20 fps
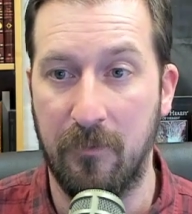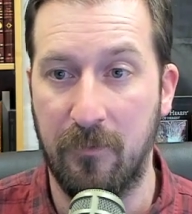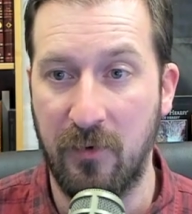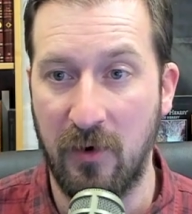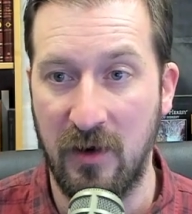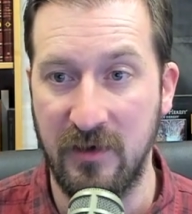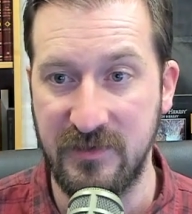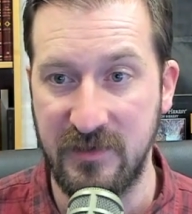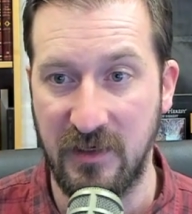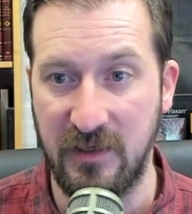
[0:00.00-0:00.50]

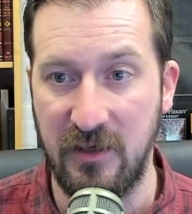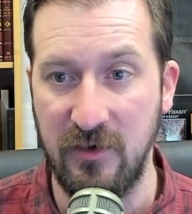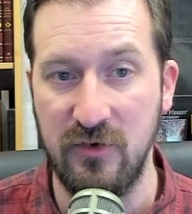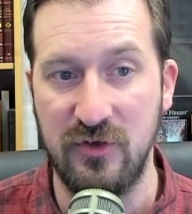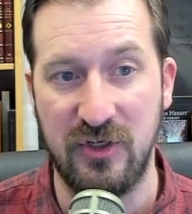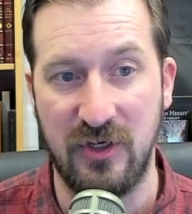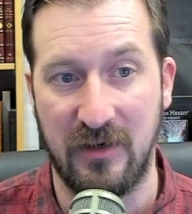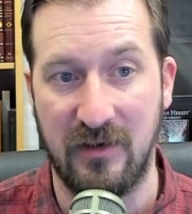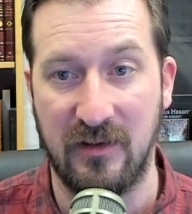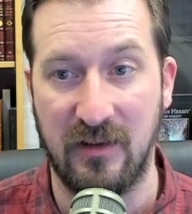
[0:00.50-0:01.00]

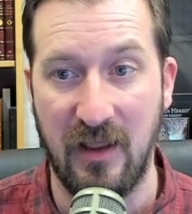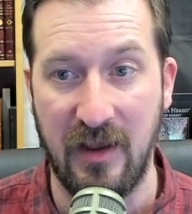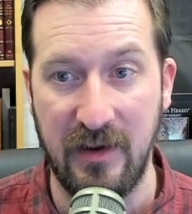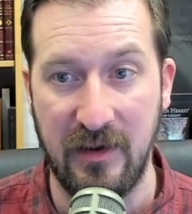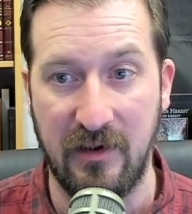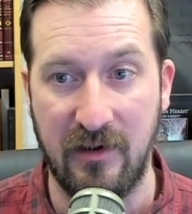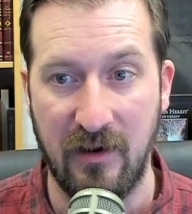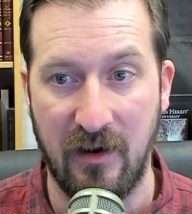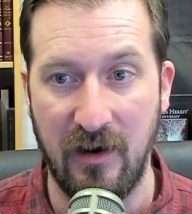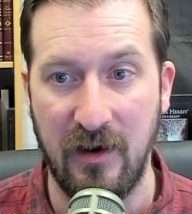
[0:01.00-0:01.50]
prosecution
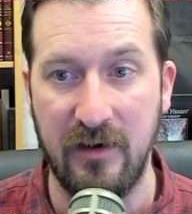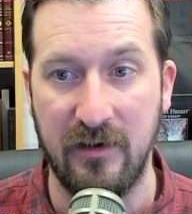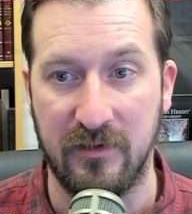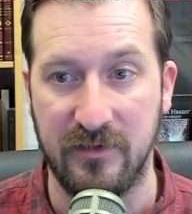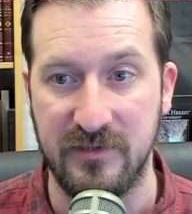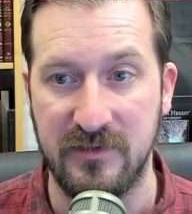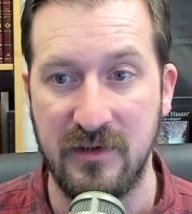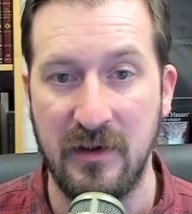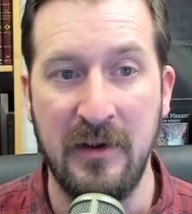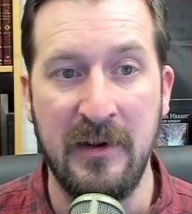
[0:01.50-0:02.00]
like
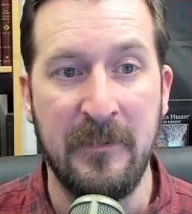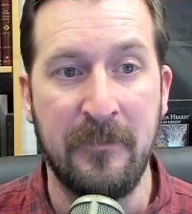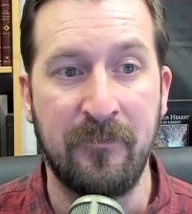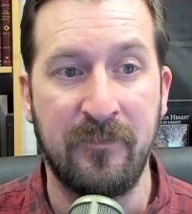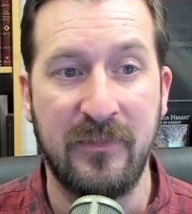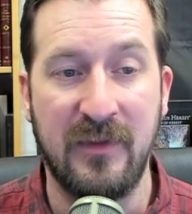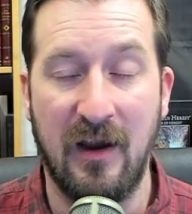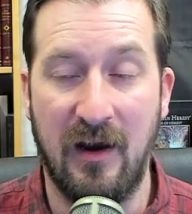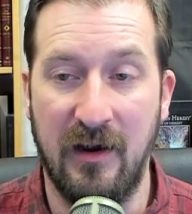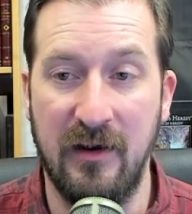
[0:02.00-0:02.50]
Kyle's.
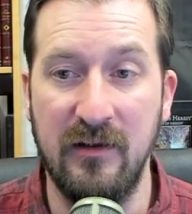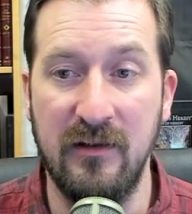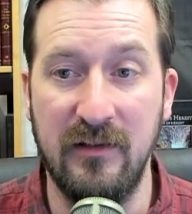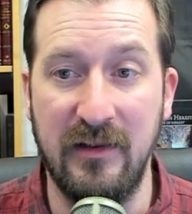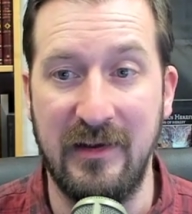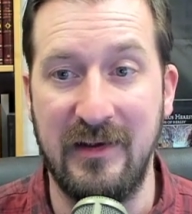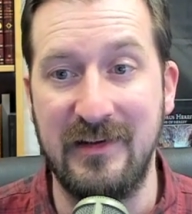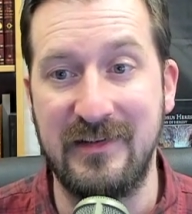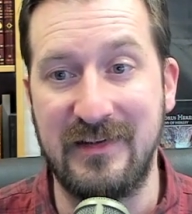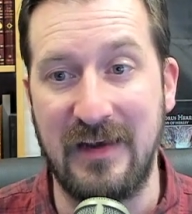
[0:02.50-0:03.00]
Kyle
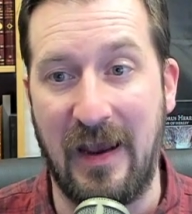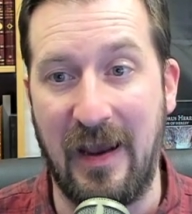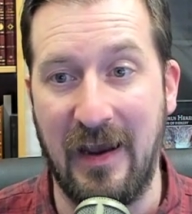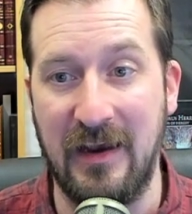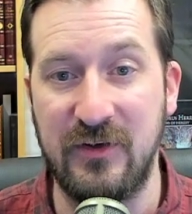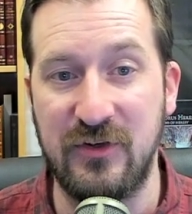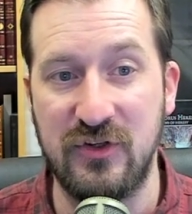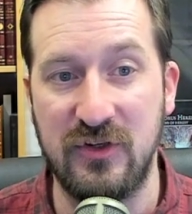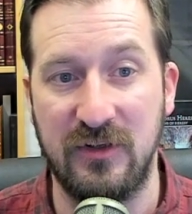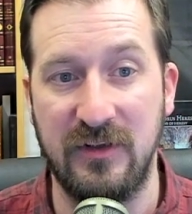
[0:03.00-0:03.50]
is
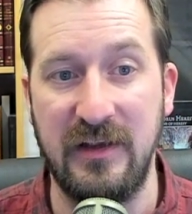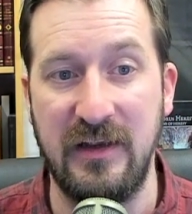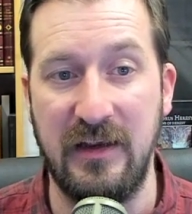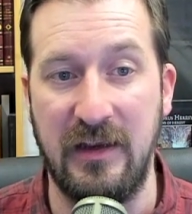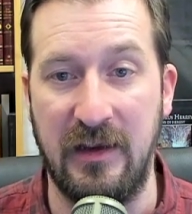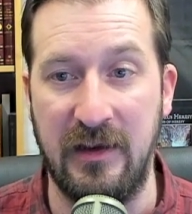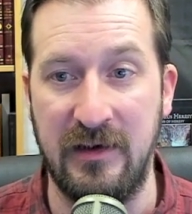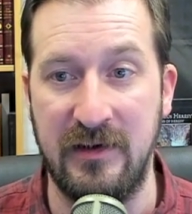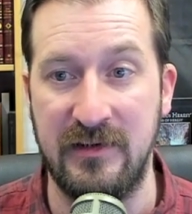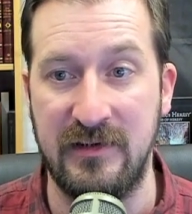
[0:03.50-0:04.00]
actually
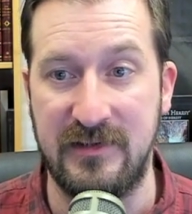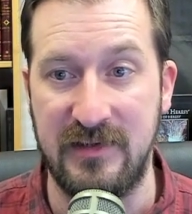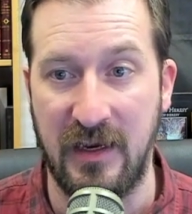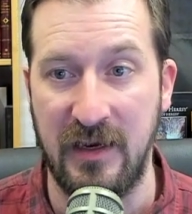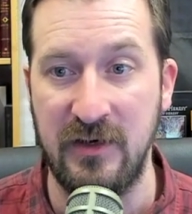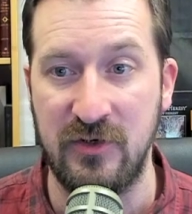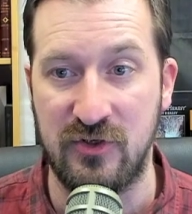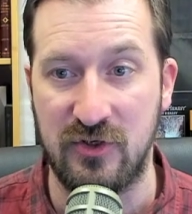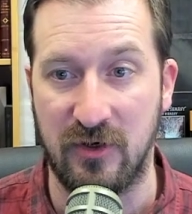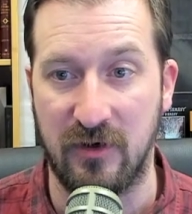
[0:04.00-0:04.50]
in
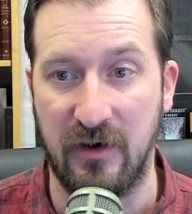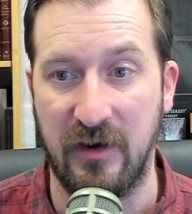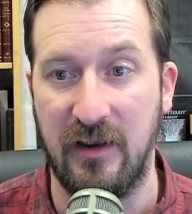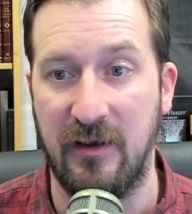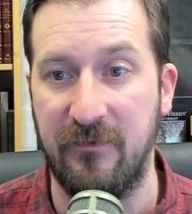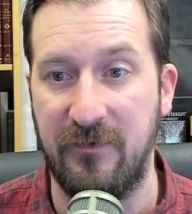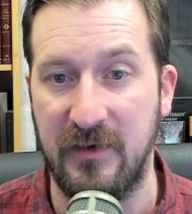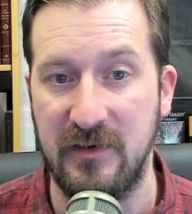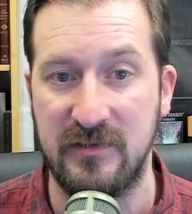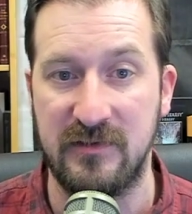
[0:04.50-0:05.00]
danger
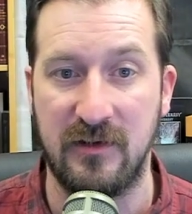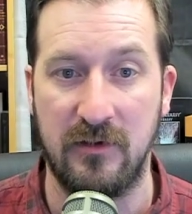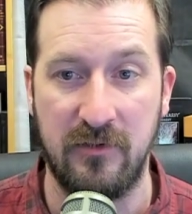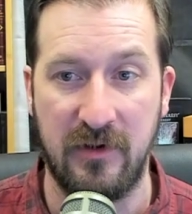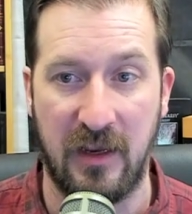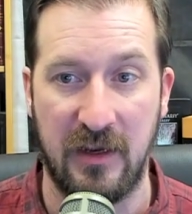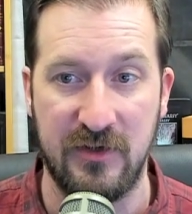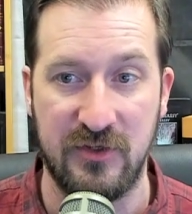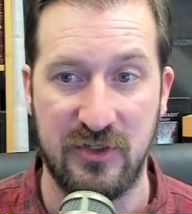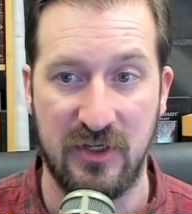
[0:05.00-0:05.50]
if his
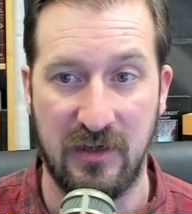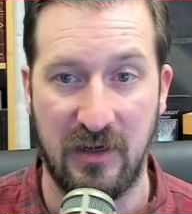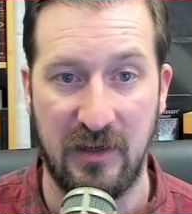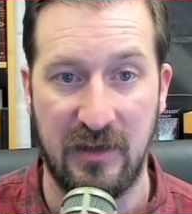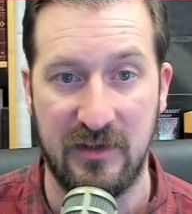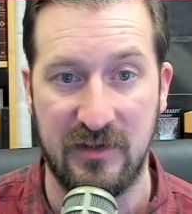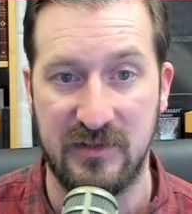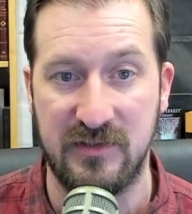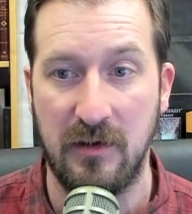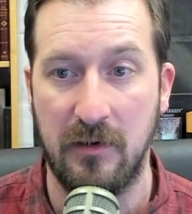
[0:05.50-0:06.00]
location
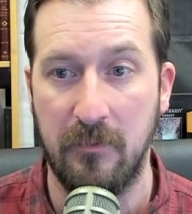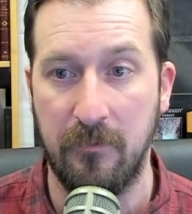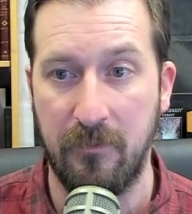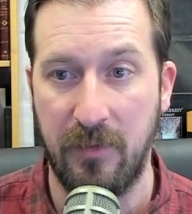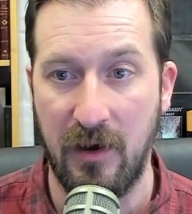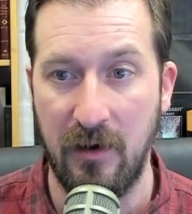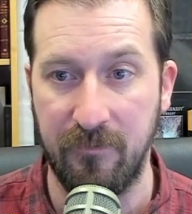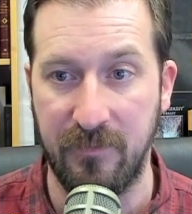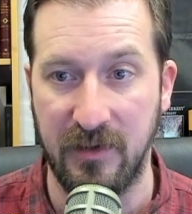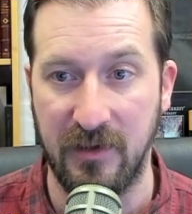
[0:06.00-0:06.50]
is
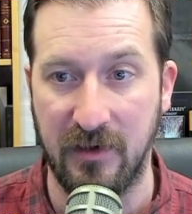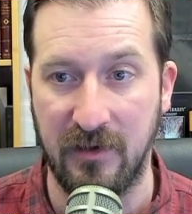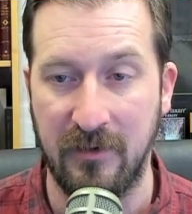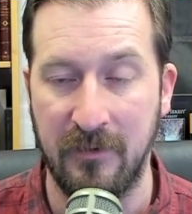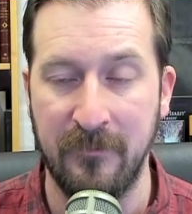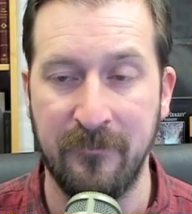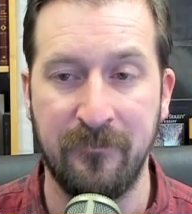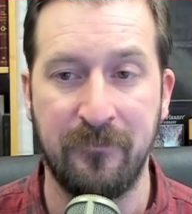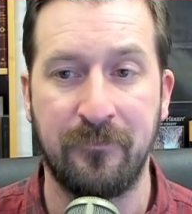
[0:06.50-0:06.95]
public.